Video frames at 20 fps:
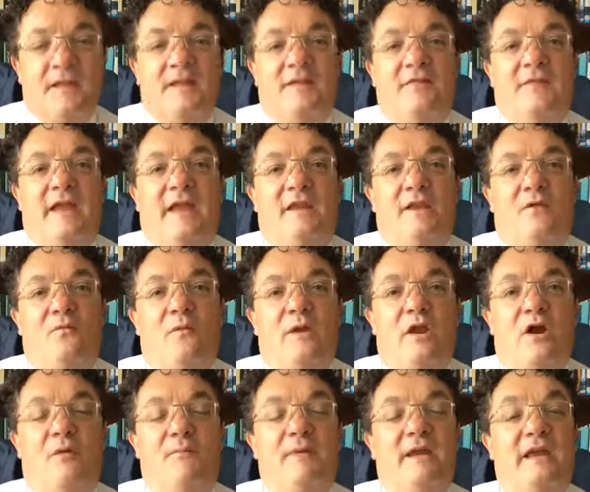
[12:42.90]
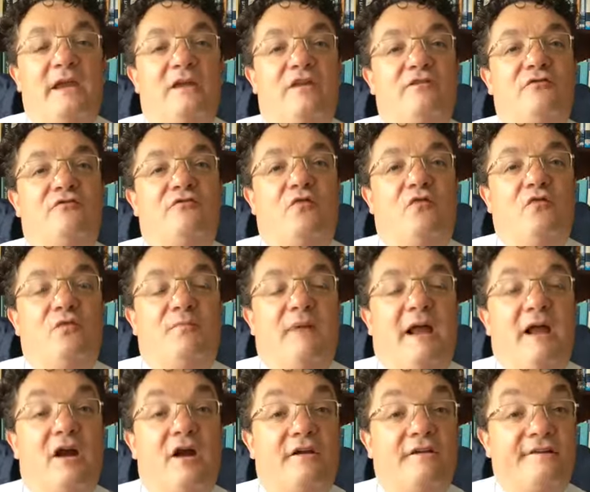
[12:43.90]
then we are being controlled
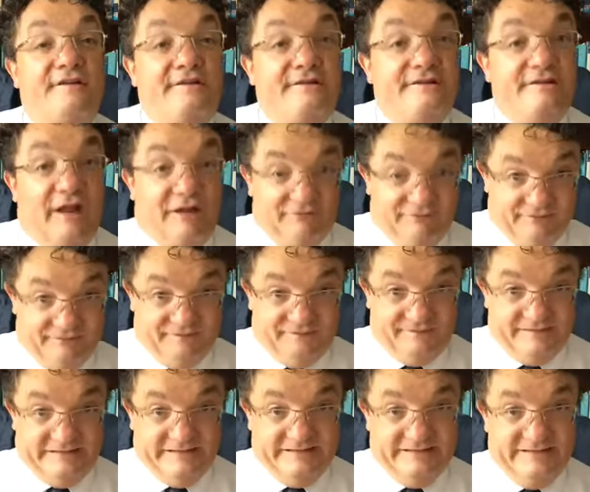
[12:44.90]
by our stuff,